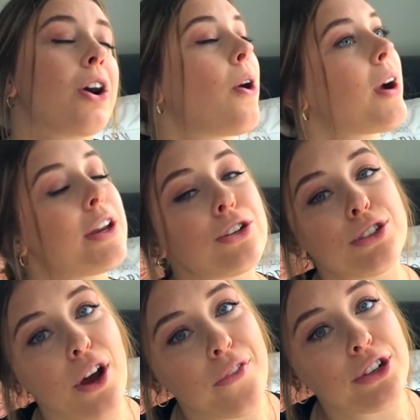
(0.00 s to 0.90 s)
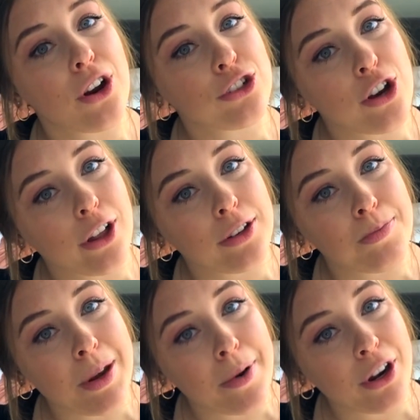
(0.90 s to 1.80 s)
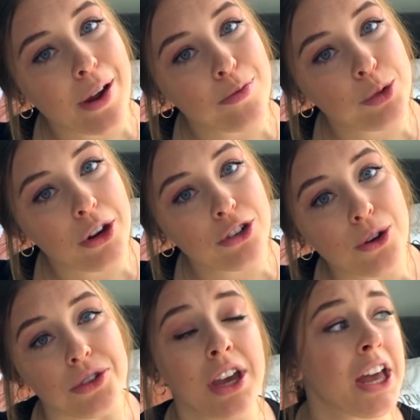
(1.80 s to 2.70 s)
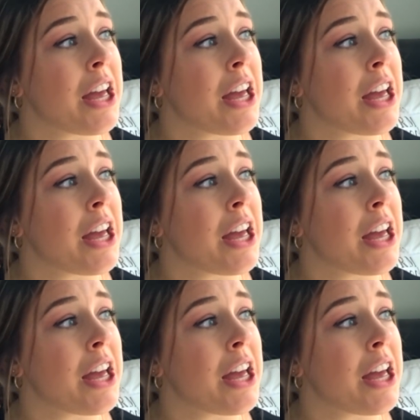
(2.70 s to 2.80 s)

go get yourself a dark chocolate peanut butter cup from Trader Joe's.